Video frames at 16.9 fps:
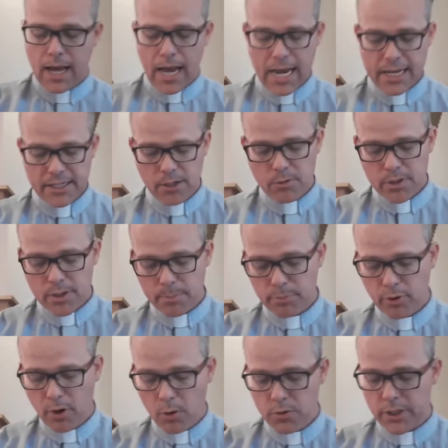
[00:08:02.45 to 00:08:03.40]
As he was
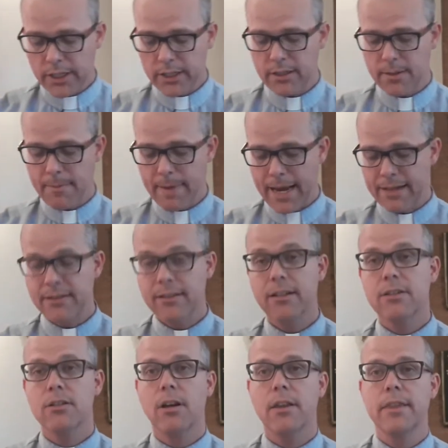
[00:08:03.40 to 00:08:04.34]
approaching
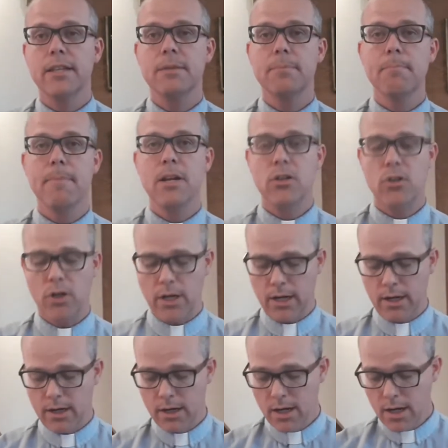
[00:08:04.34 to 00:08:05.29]
Damascus on this
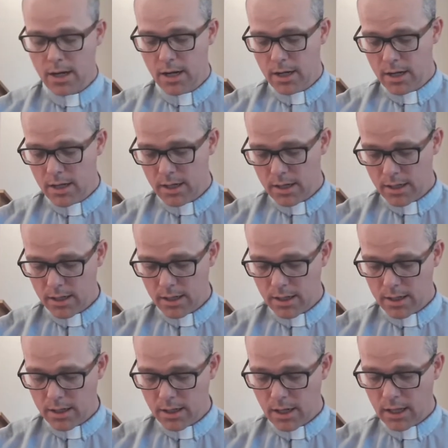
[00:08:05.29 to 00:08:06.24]
mission,
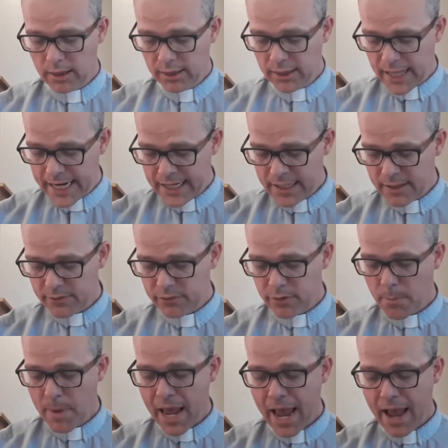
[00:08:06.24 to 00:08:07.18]
a light
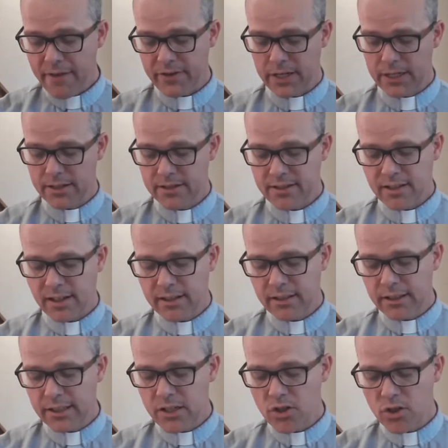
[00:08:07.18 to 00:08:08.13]
from heaven
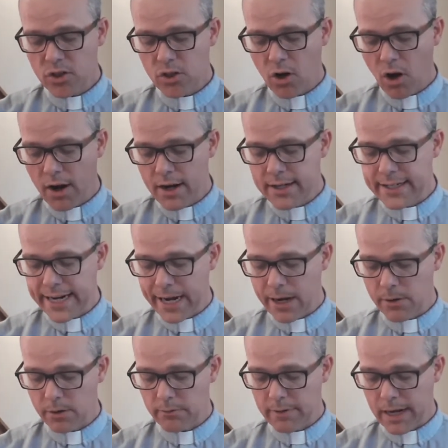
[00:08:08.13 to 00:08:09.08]
suddenly shone
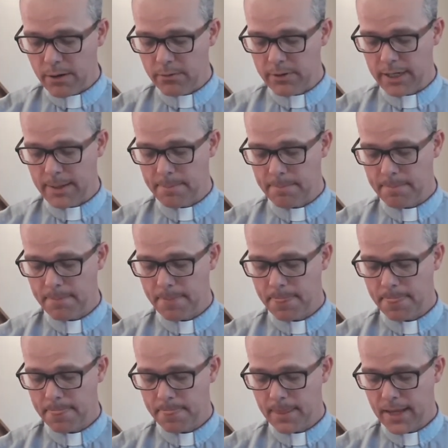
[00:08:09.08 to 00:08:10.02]
down around him
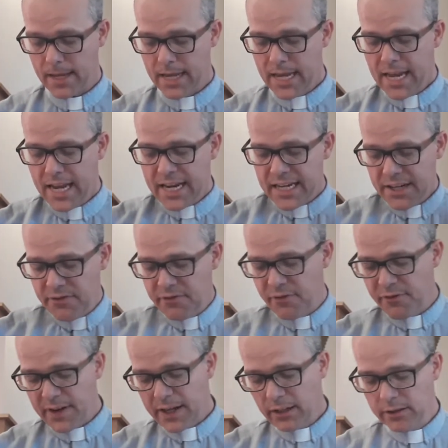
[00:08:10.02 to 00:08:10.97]
he
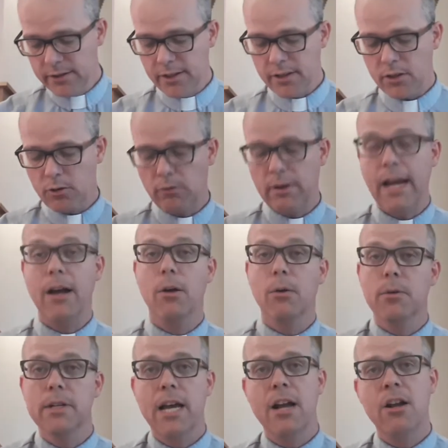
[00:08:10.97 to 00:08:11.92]
fell to the
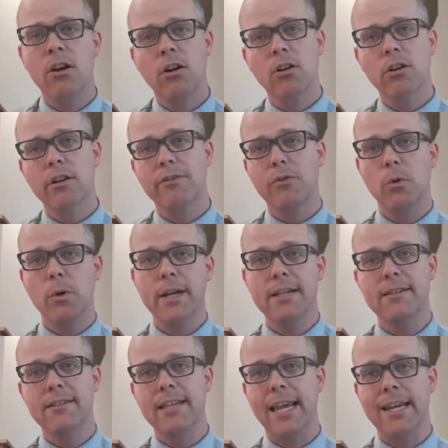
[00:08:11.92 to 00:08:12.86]
ground and heard a
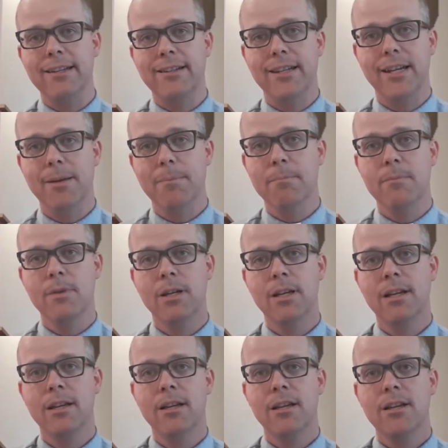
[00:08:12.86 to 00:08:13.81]
voice saying to him,
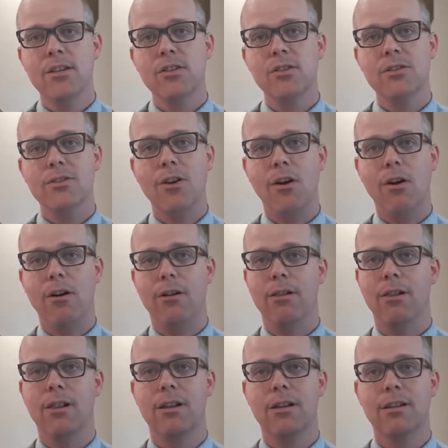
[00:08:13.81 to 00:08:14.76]

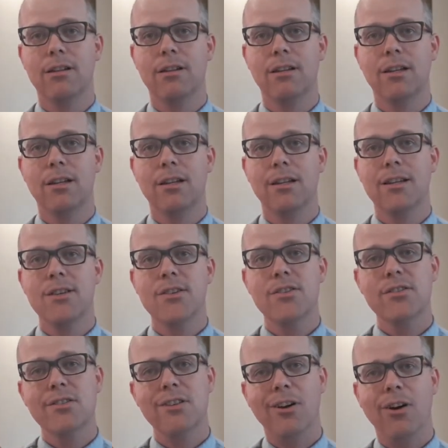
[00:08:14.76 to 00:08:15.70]
Saul,
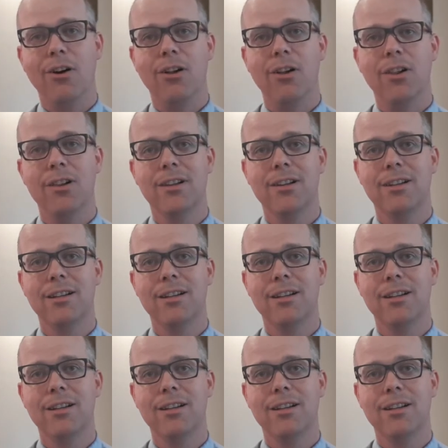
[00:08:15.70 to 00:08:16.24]
Saul,